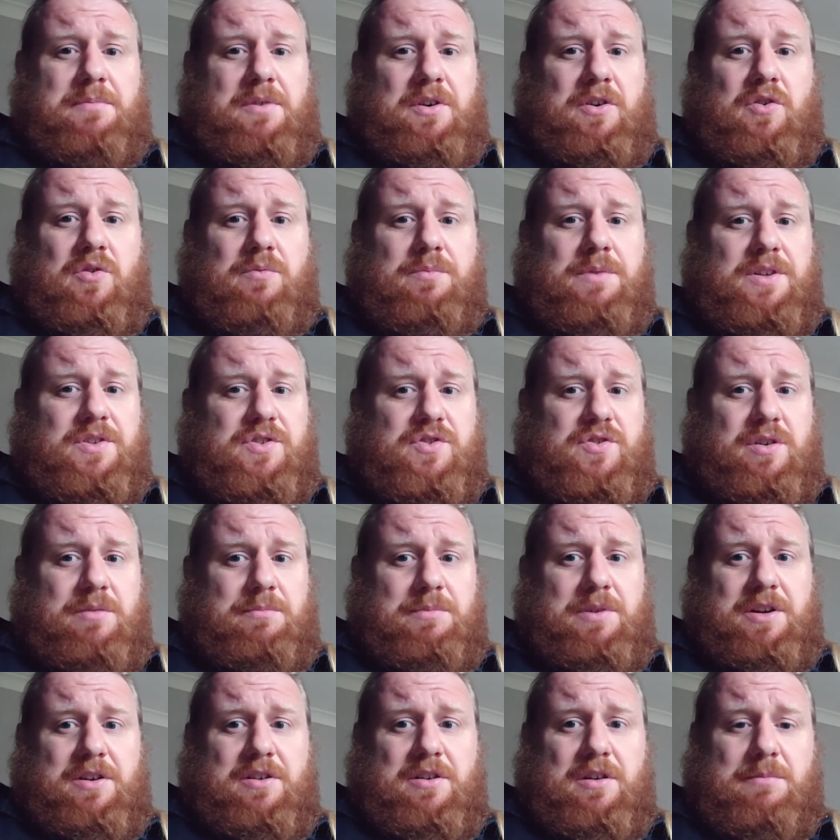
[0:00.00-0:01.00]
by all means drop
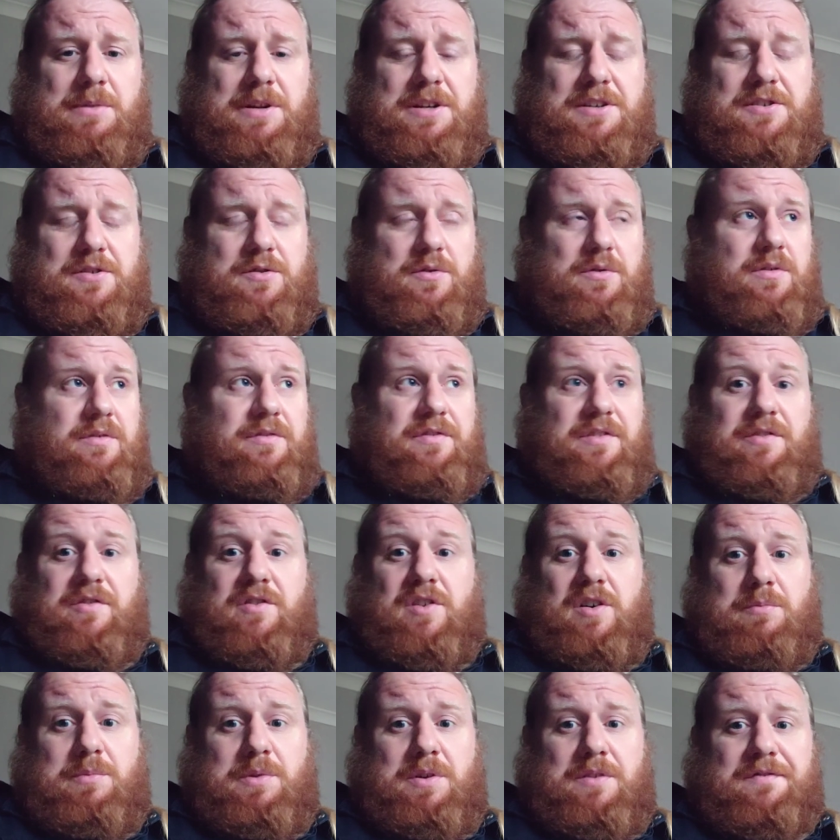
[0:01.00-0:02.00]
me a comment, or if you've
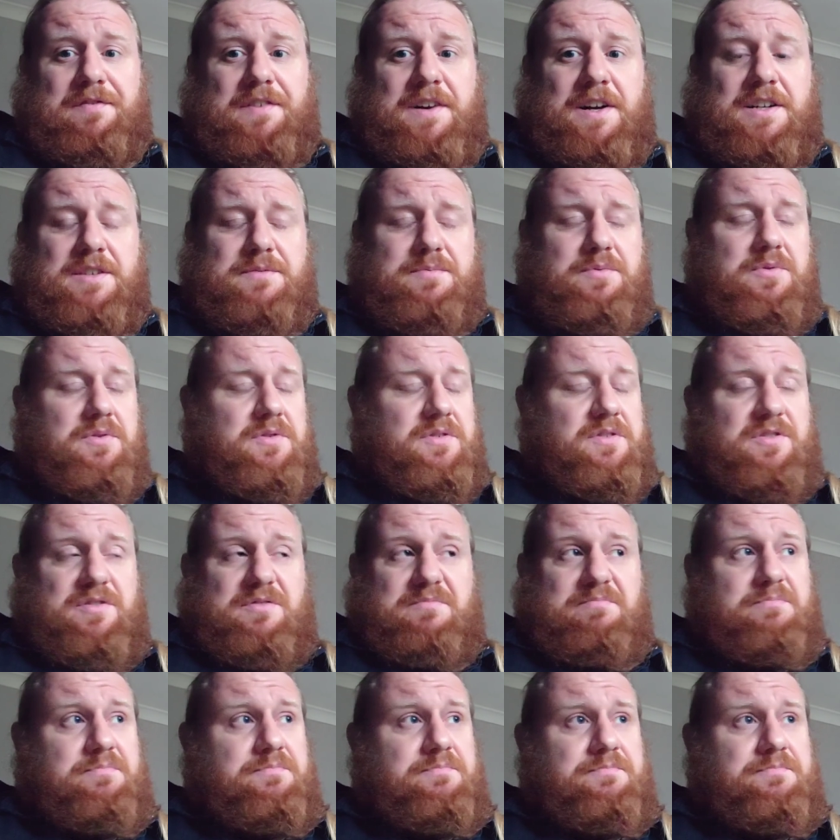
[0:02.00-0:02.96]
got me on Facebook, just